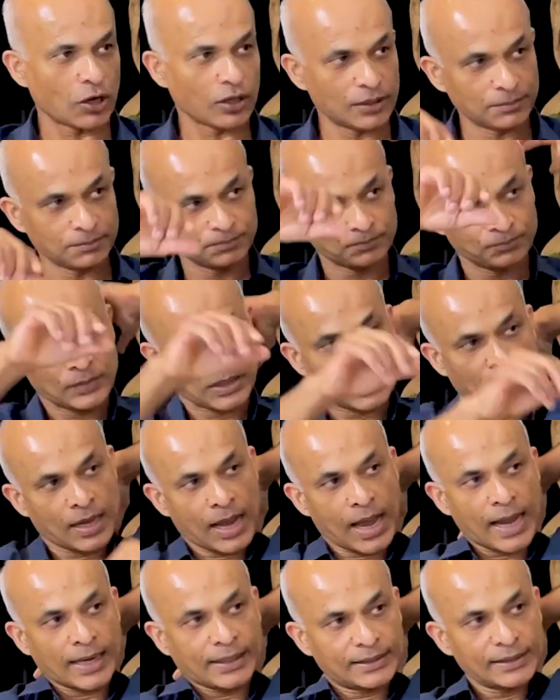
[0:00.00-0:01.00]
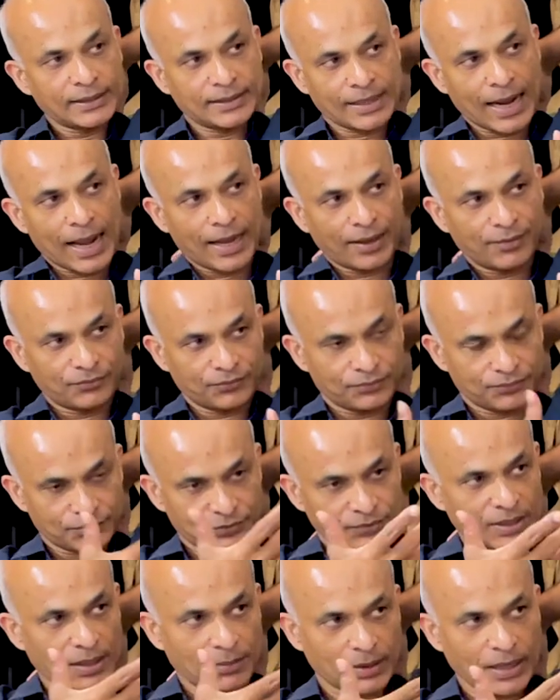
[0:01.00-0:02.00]
column, I did have
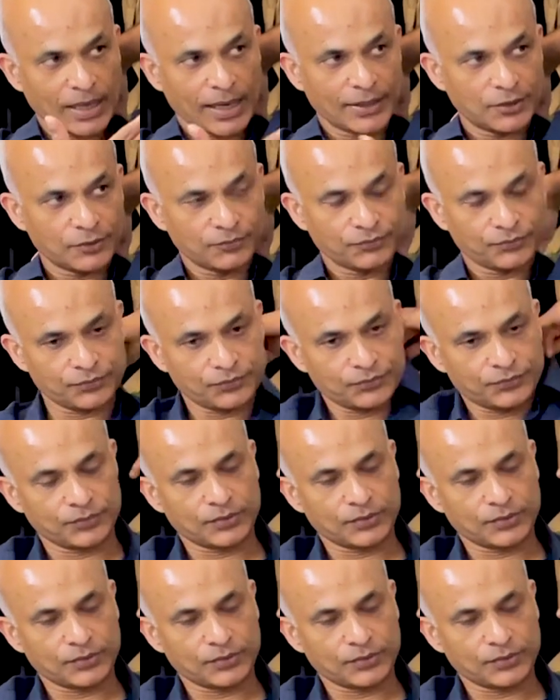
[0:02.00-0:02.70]
some kind of